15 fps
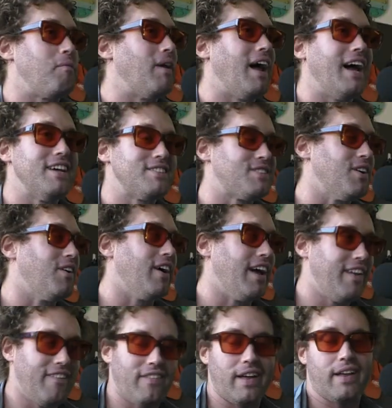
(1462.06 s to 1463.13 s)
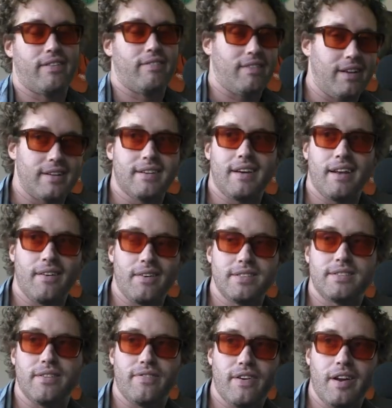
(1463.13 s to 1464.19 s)
But and that's kind of what's
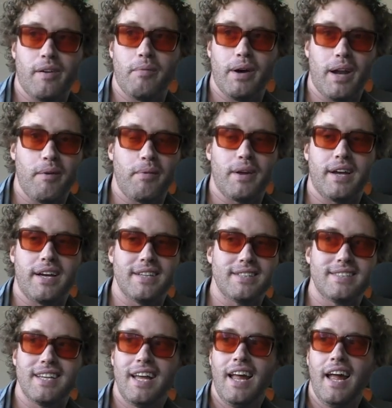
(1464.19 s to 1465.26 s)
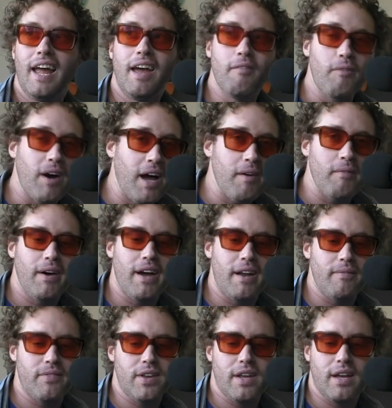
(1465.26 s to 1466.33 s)
so funny about it, because in my mind,
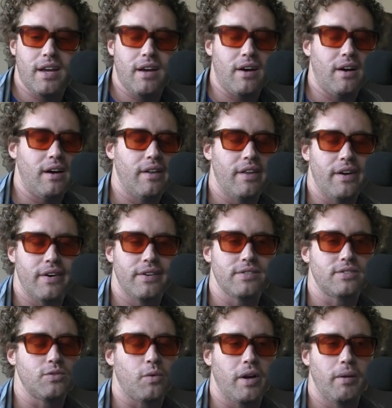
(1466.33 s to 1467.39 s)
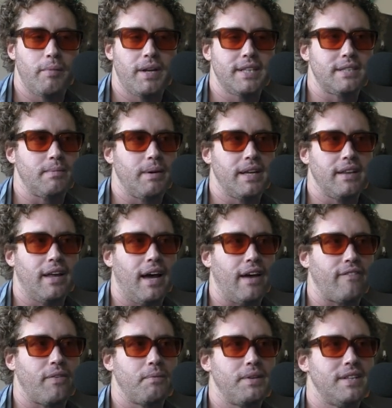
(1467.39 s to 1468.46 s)
I'm thinking, there goes 20 minutes of my
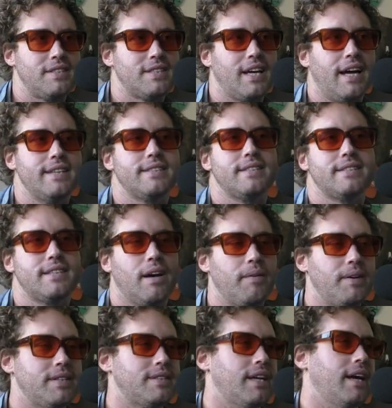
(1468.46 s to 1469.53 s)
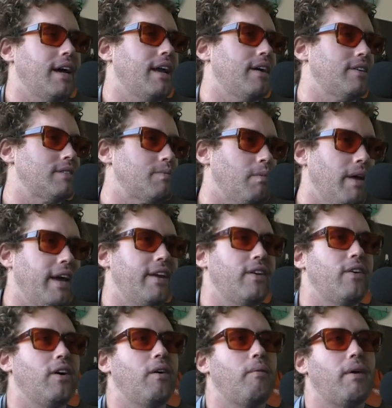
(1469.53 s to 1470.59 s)
life. I mean, this guy's going to tell me this, and I got to explain to
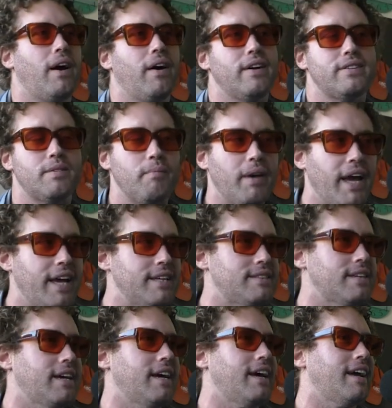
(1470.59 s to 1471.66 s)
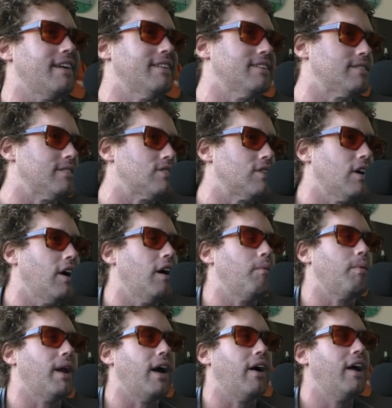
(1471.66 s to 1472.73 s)
him how it's amazing and this is good.
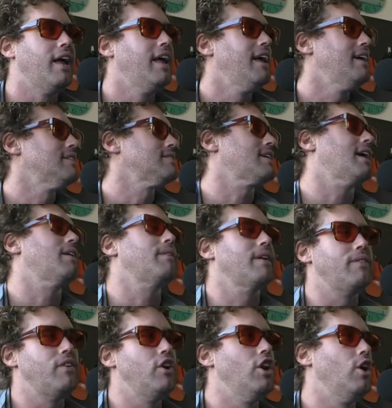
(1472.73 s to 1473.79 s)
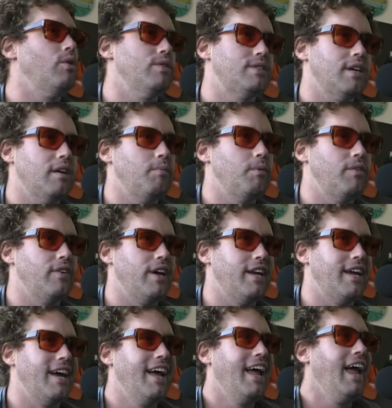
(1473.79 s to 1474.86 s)
But I don't want to give notes on a movie
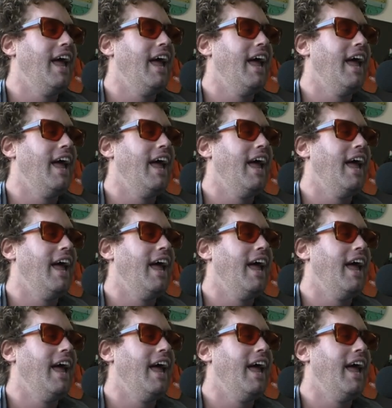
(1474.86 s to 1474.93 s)
idea.